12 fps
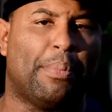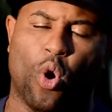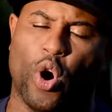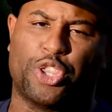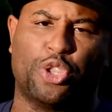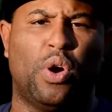I'm
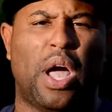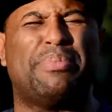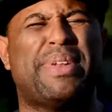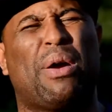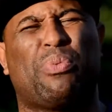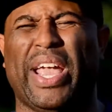going through it.
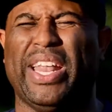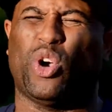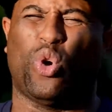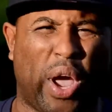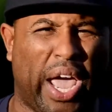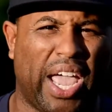I'm not ready
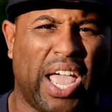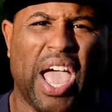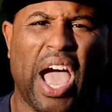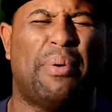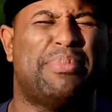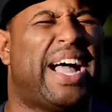to quit.
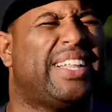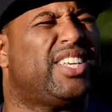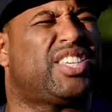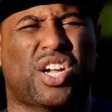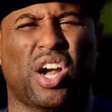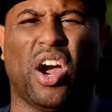I'm not
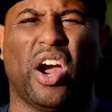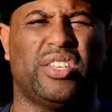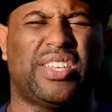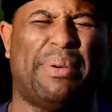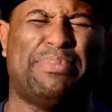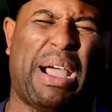
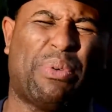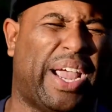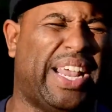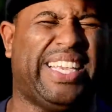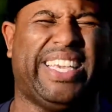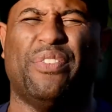discouraged. I'm not
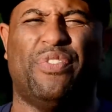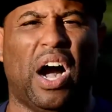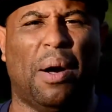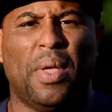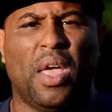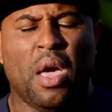ready to give
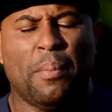up.